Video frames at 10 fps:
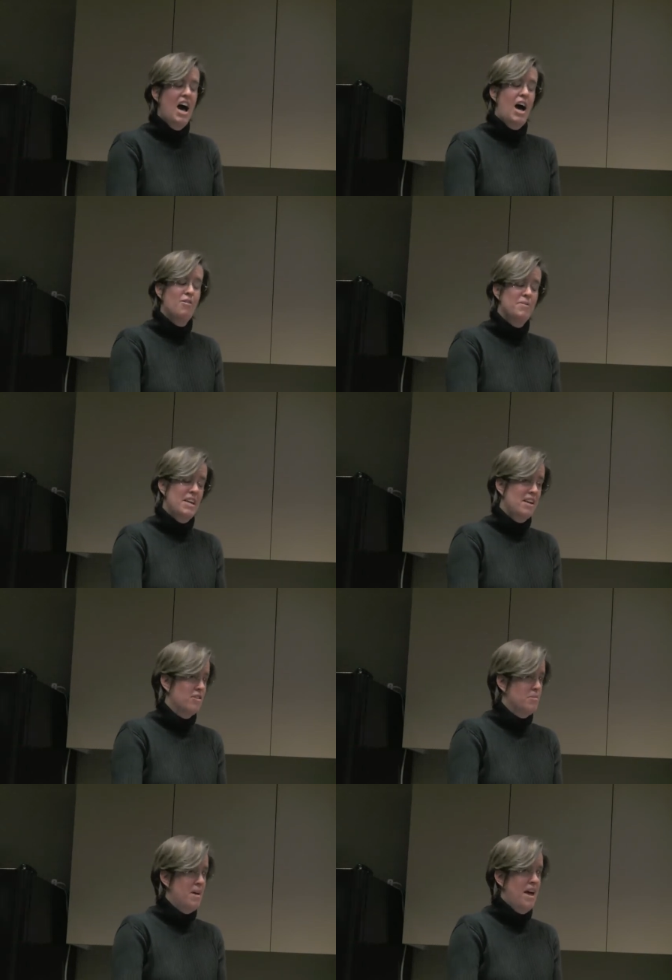I would be eager
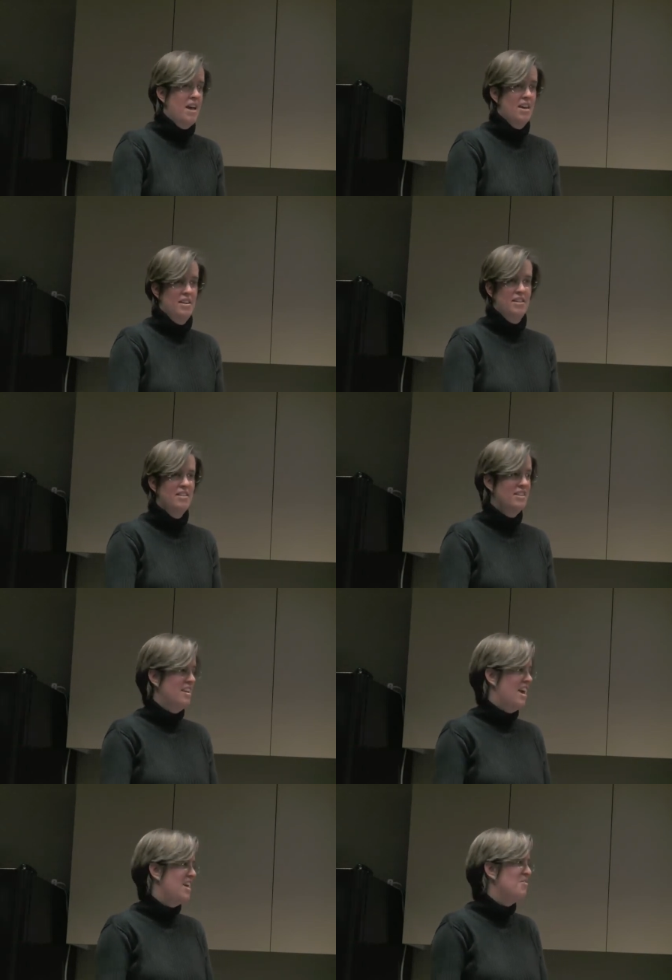to pay in
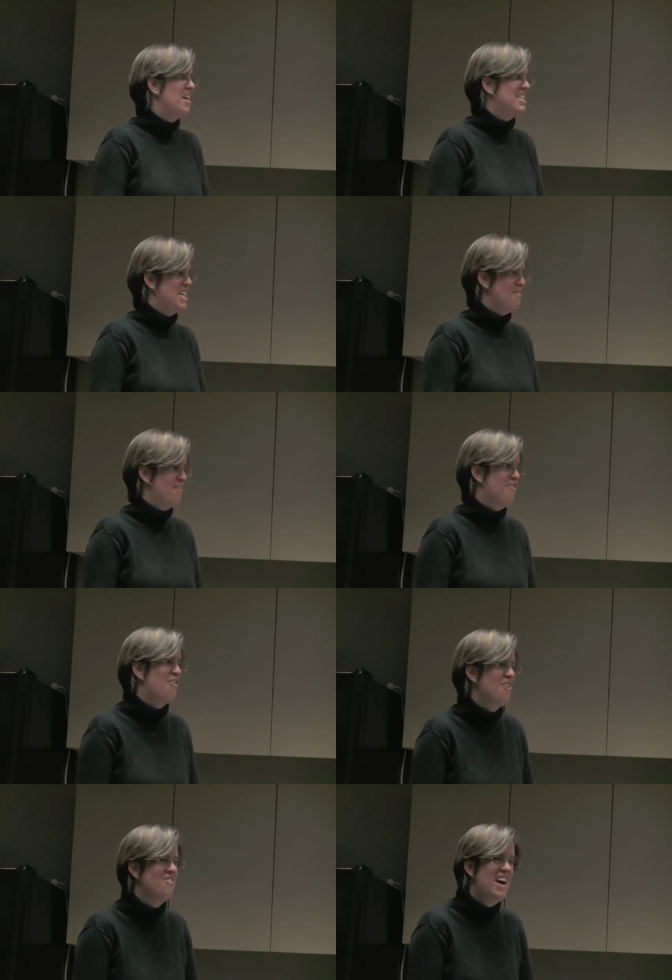any way, shape, or
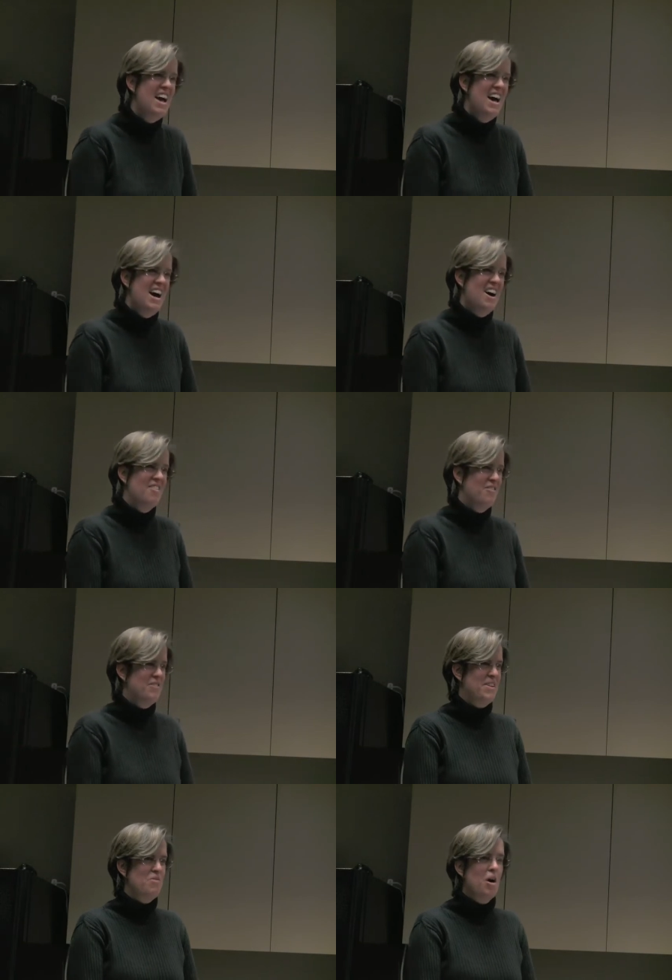form. Um, it
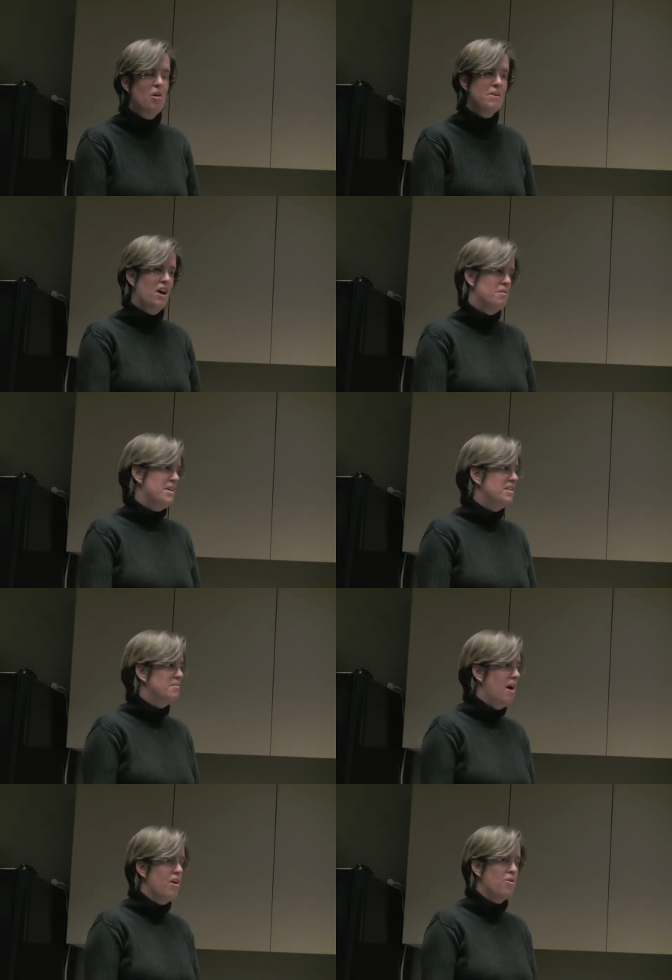would be well beyond the means
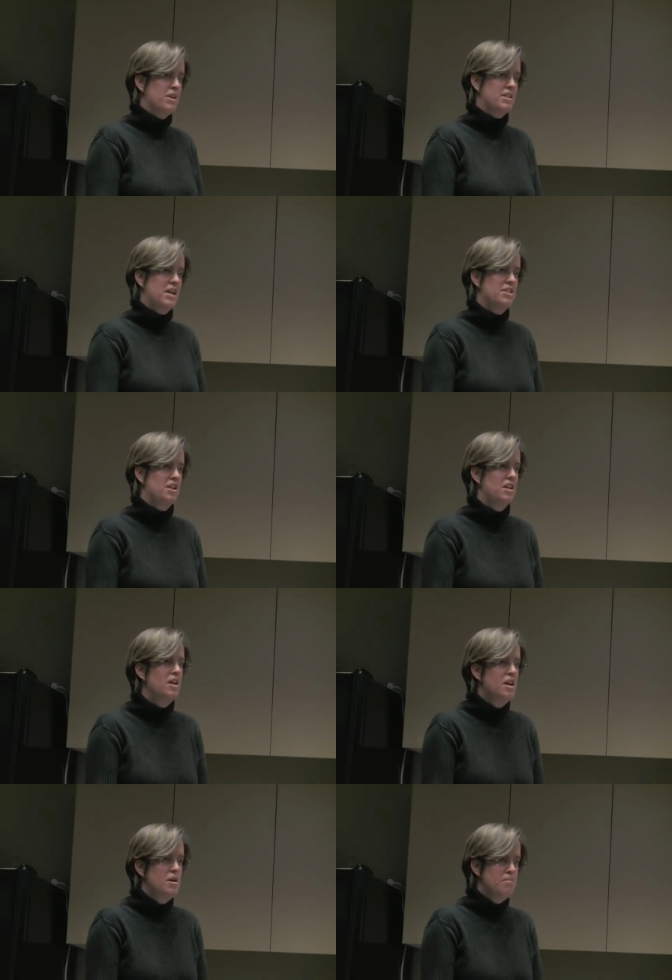of my organization,
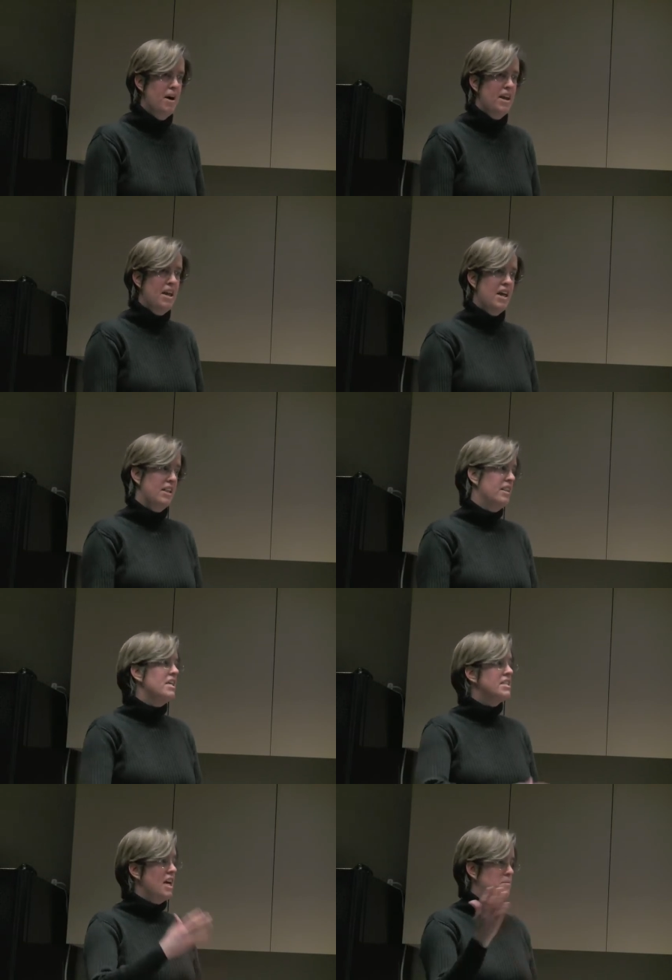but at
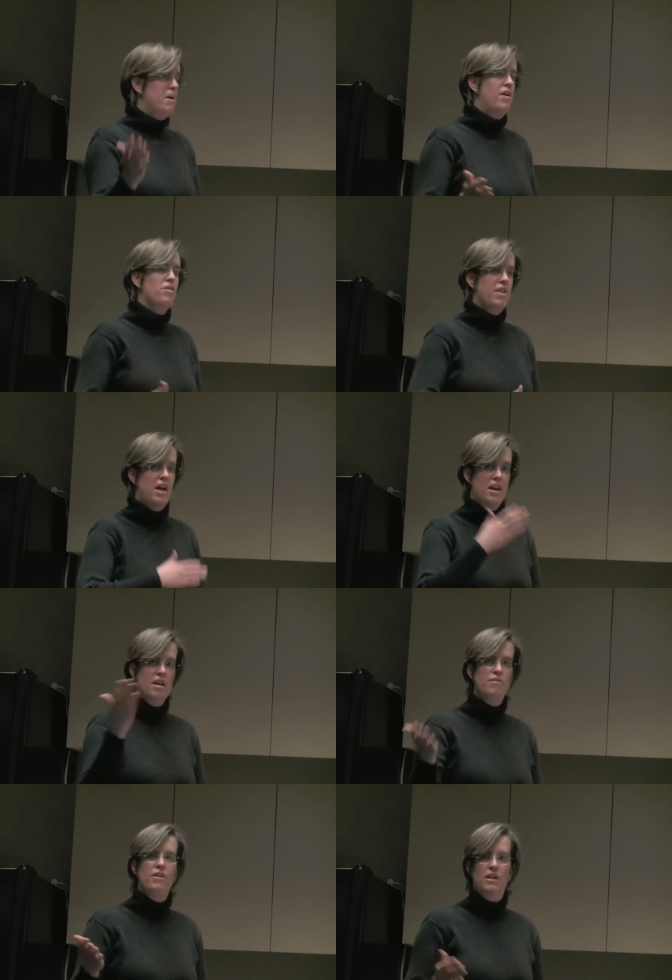least that's better than
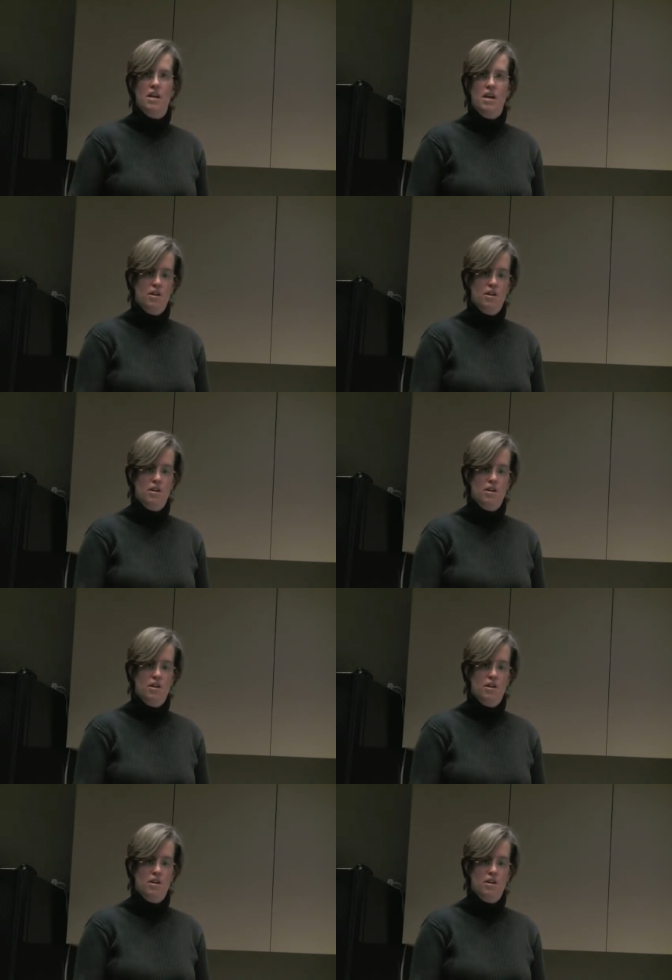infinitely